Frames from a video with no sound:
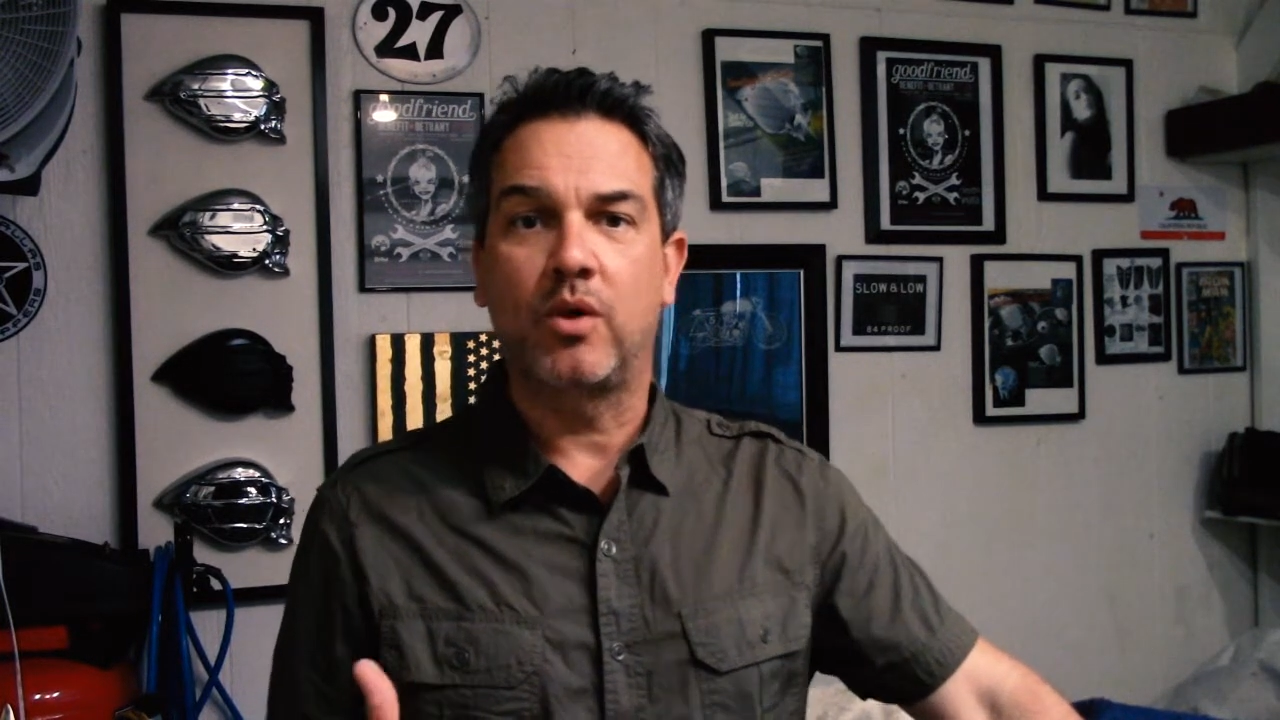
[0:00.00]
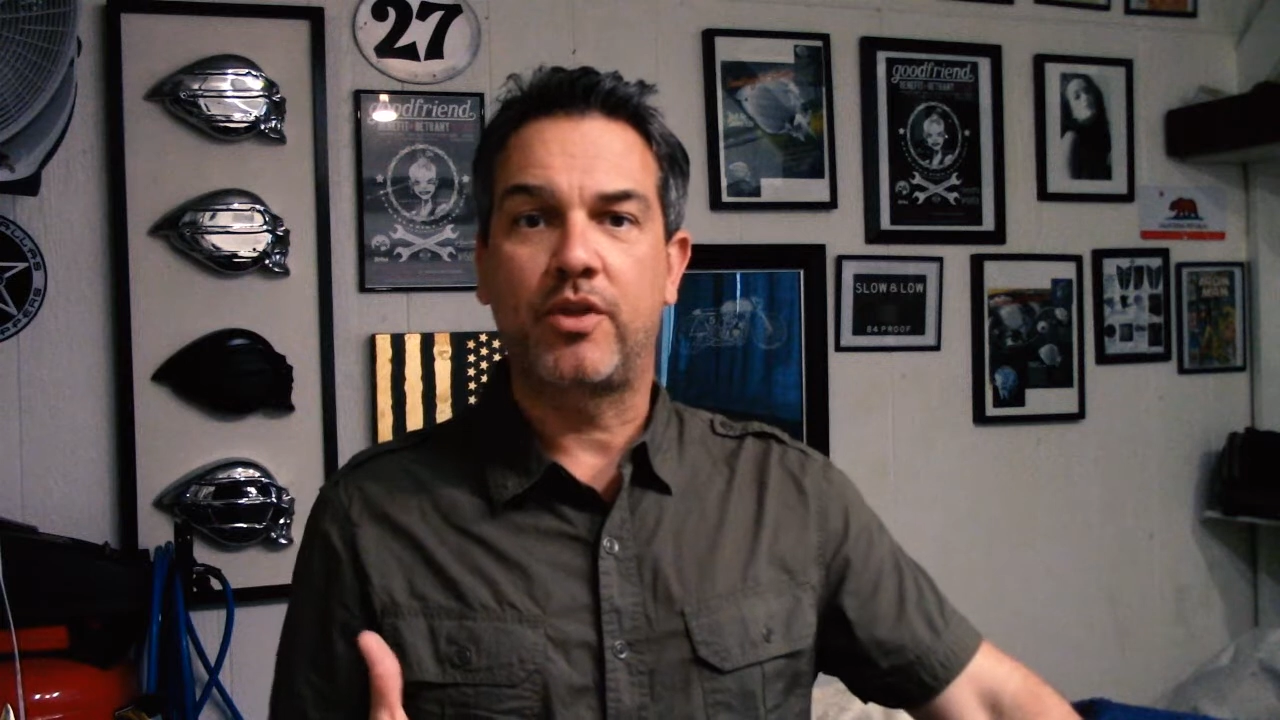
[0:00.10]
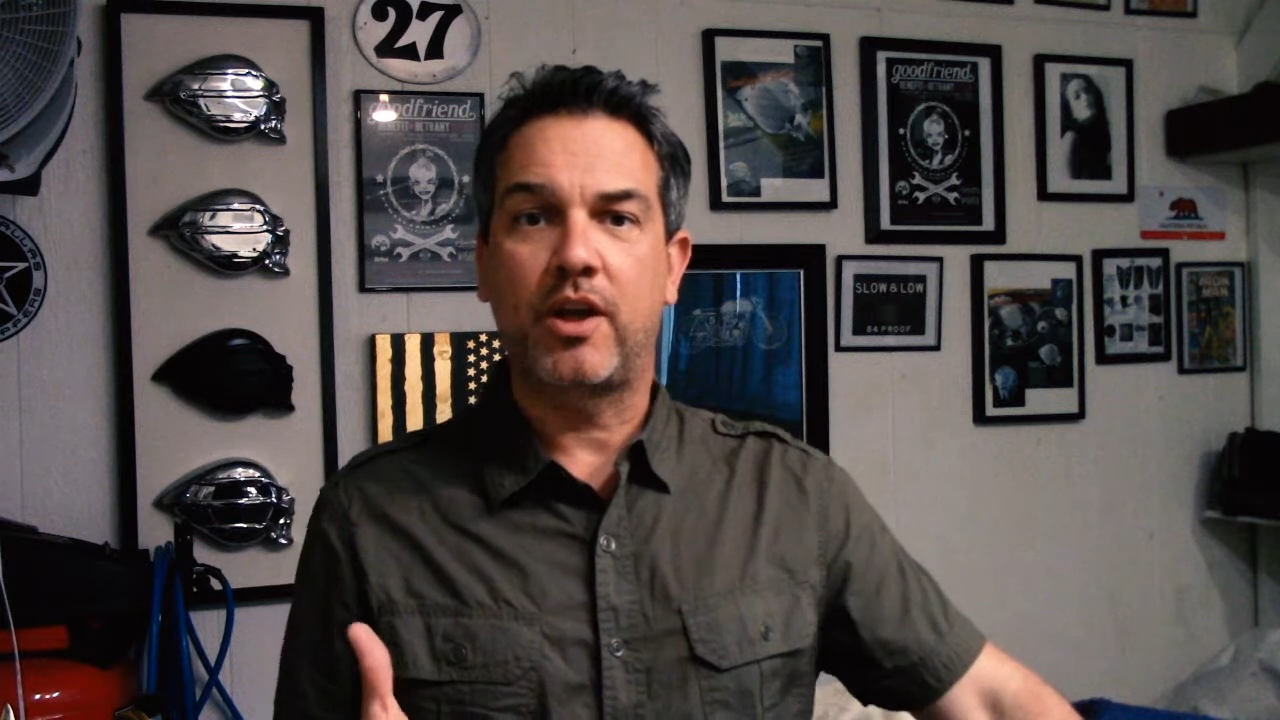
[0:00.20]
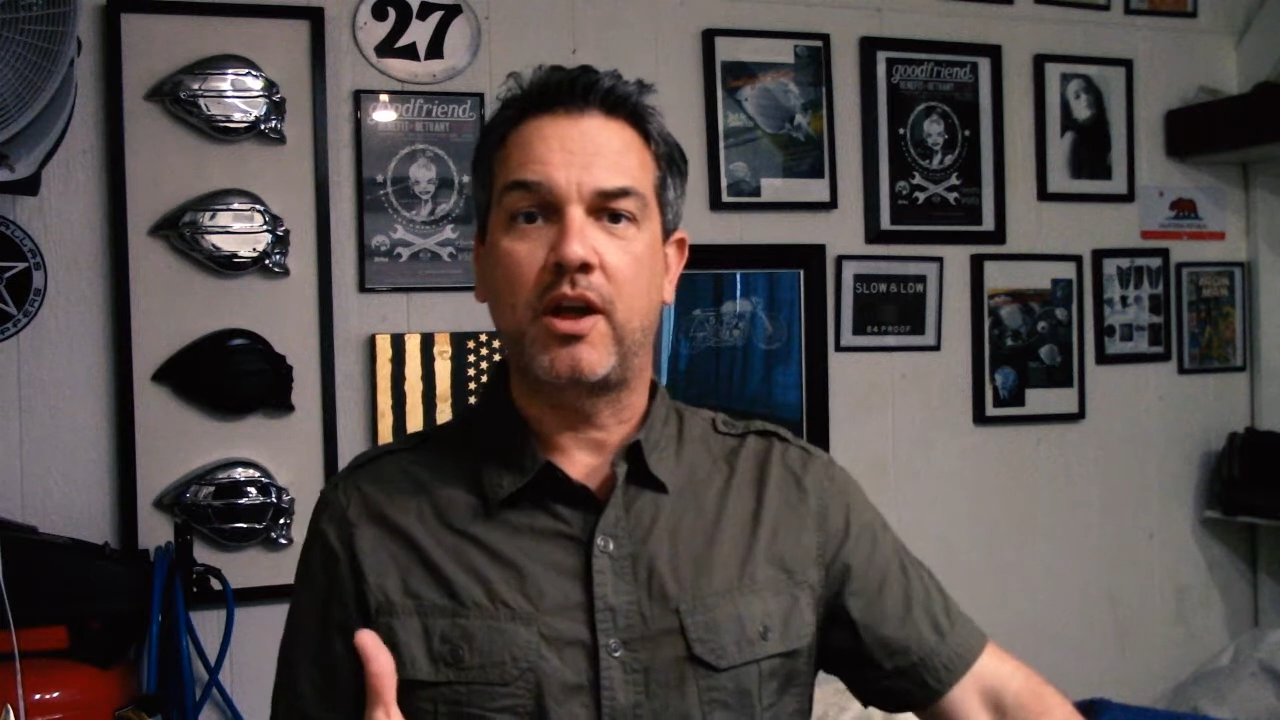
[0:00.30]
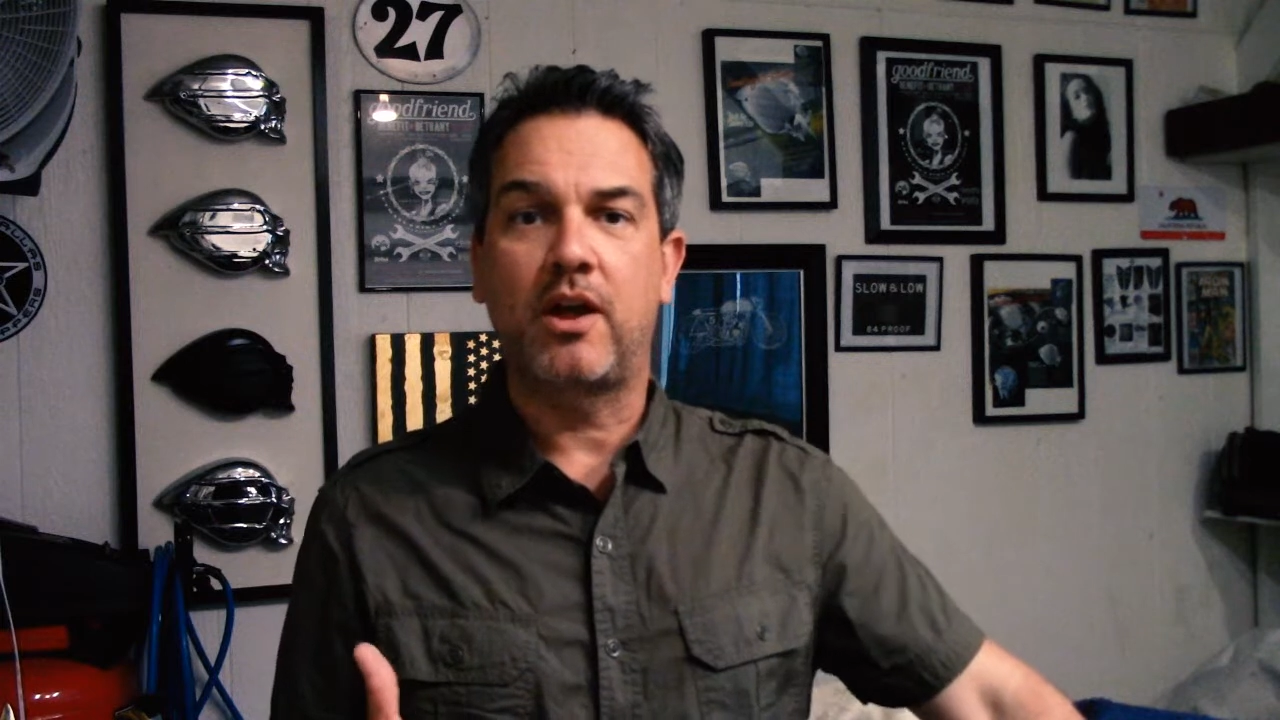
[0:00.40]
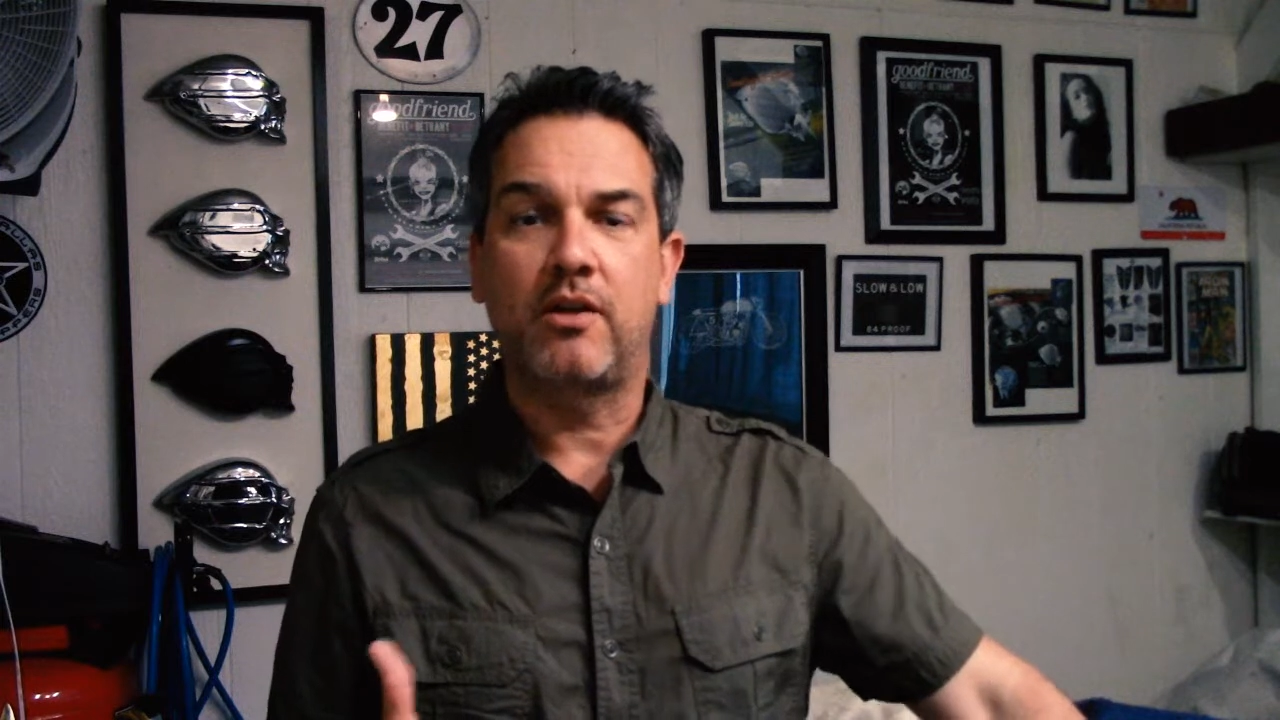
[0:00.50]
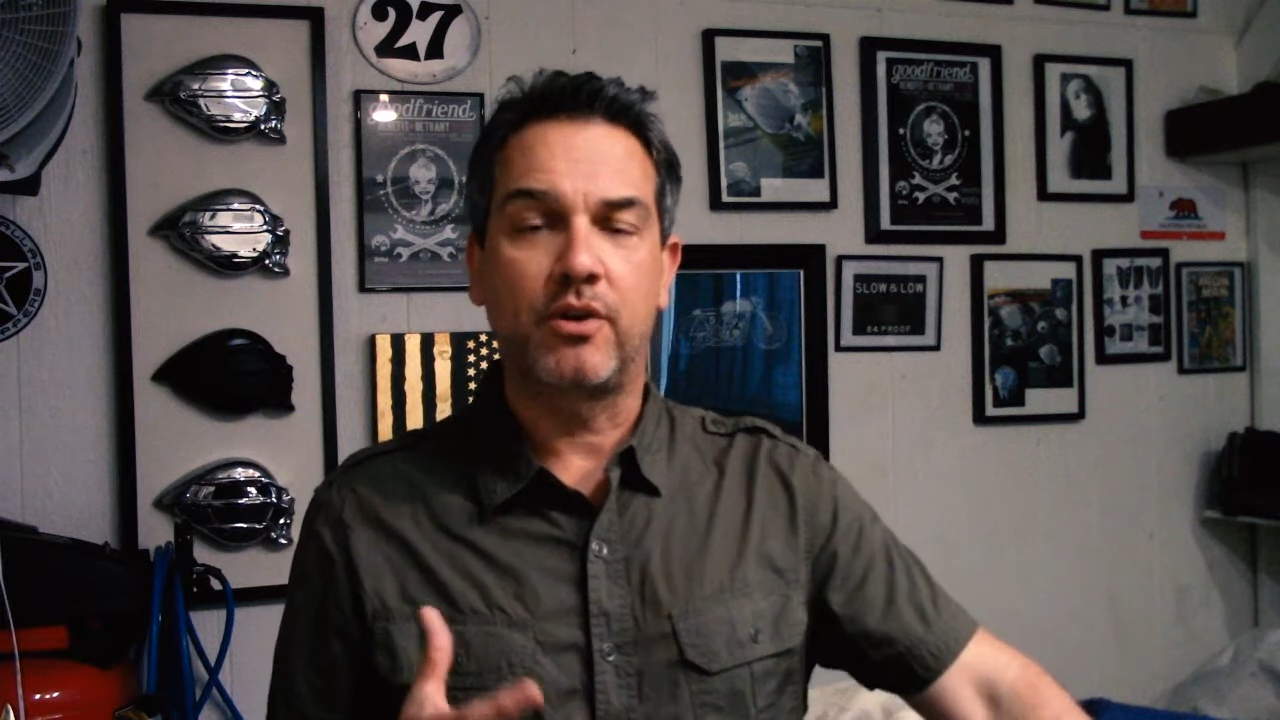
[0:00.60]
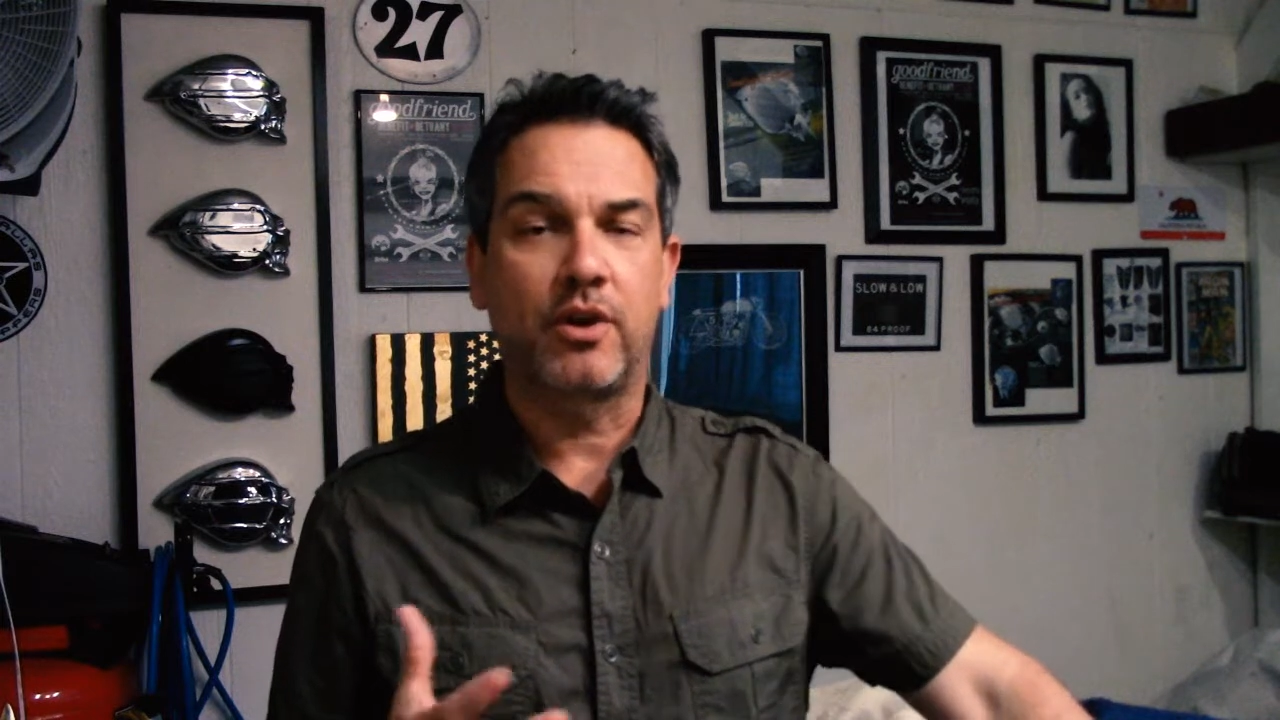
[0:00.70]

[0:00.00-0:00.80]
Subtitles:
their